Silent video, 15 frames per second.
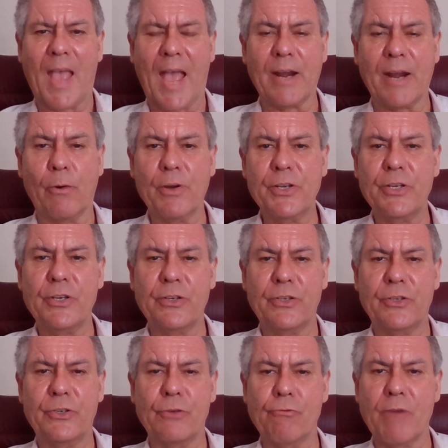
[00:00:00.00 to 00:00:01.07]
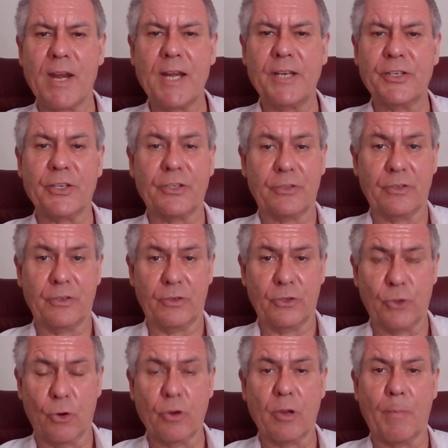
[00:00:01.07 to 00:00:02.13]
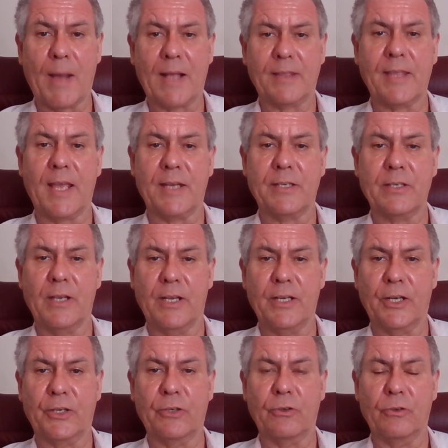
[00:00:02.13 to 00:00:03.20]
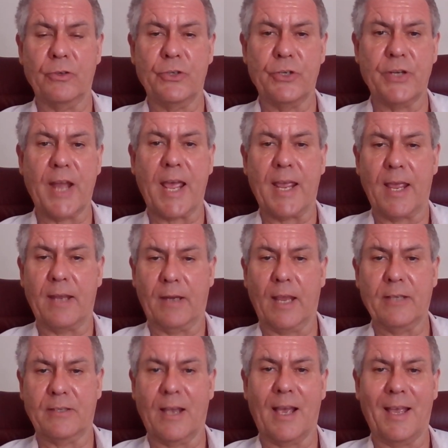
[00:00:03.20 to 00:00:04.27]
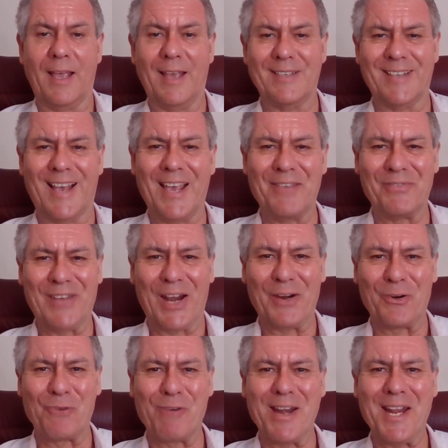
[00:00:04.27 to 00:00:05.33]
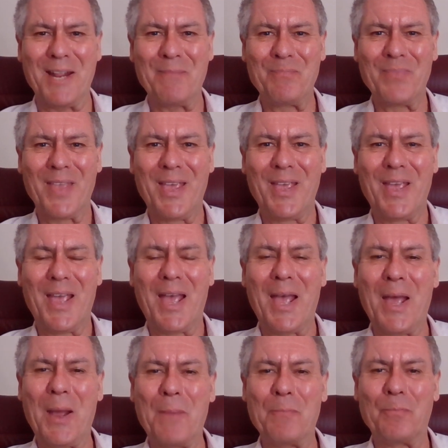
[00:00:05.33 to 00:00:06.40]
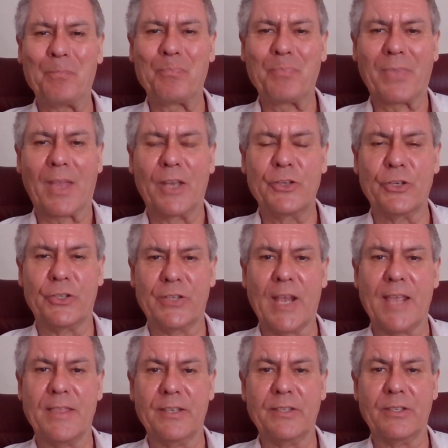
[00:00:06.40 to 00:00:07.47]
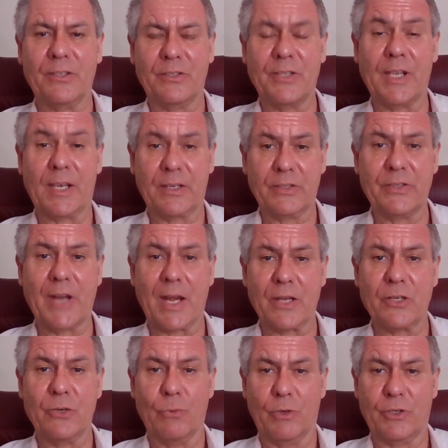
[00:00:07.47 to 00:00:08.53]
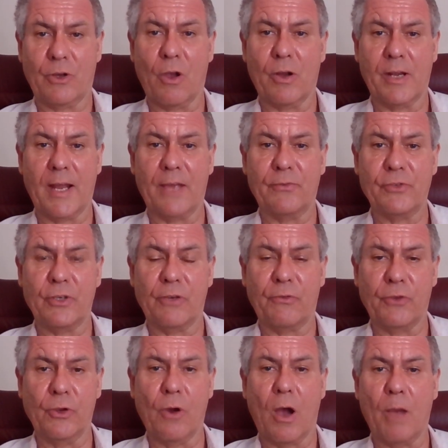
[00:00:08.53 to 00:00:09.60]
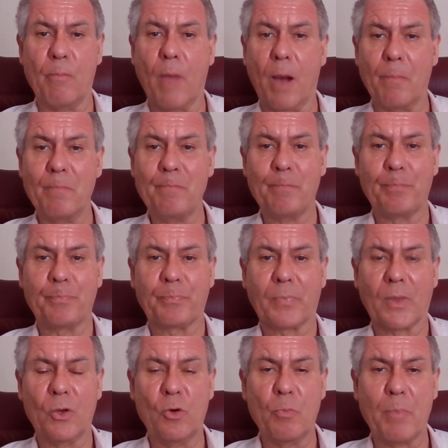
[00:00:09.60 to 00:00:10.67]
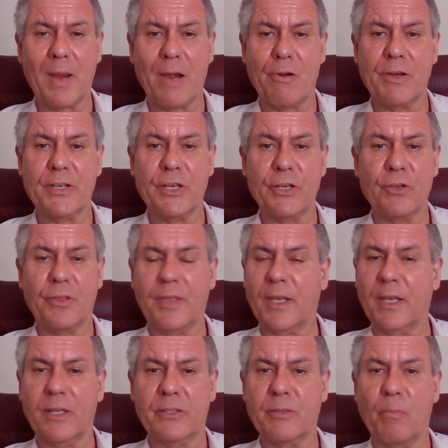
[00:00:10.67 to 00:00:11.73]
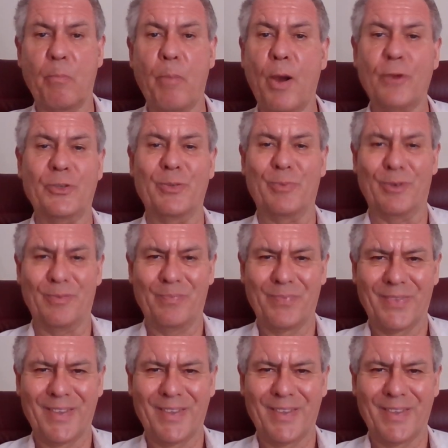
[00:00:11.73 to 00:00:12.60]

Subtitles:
And I wanted to really just talk about that a little today, as I have done already. To say this is the extent to which God loves you. If you are a mom or parent and you think it's impossible